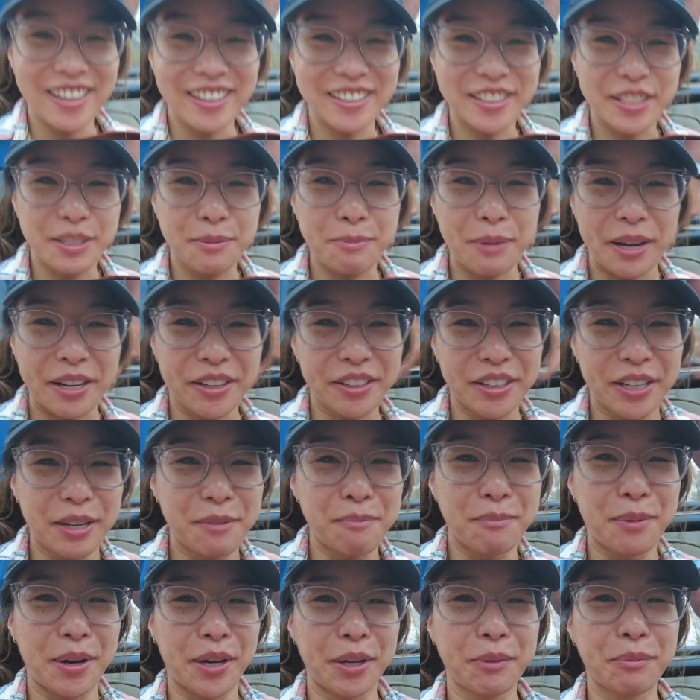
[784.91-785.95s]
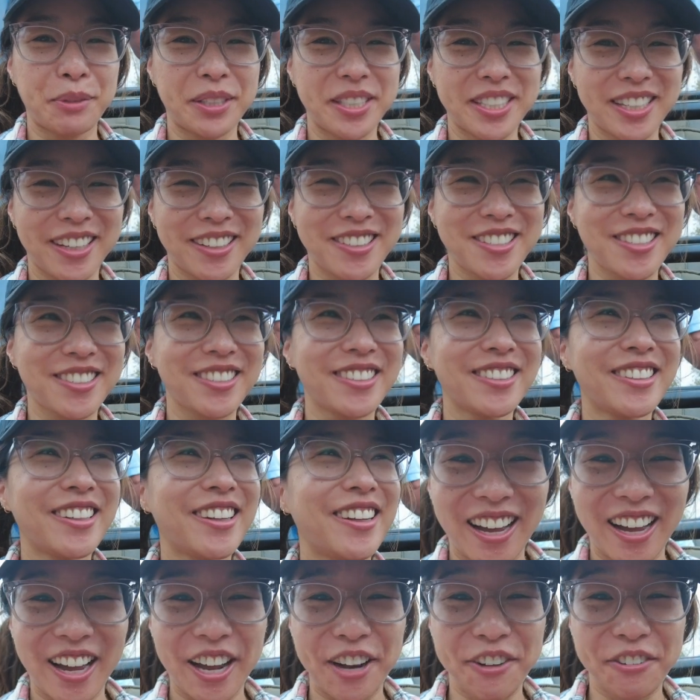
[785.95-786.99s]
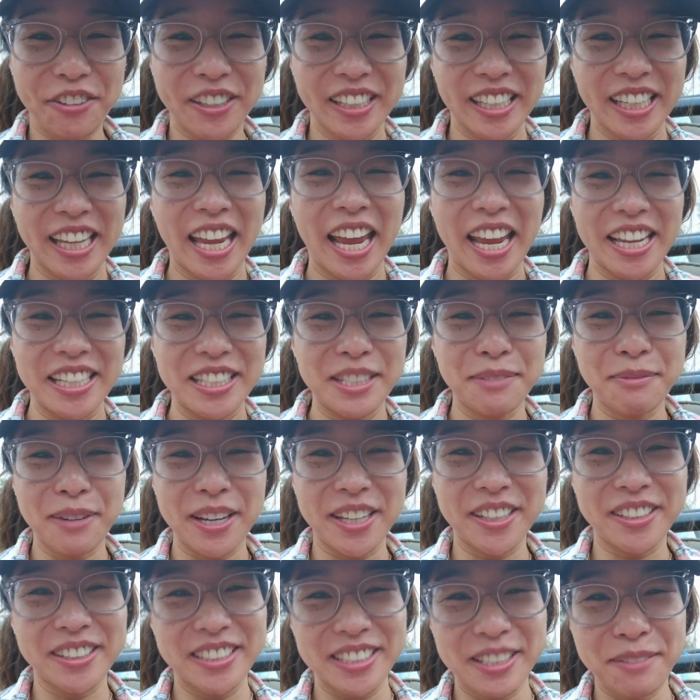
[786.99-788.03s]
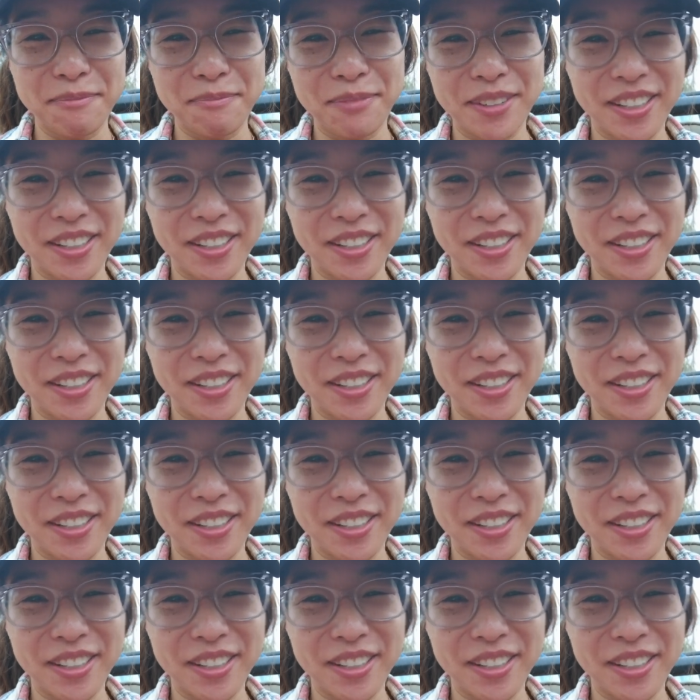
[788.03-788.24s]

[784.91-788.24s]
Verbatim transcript: as spider and bug protection. I really hate spiders and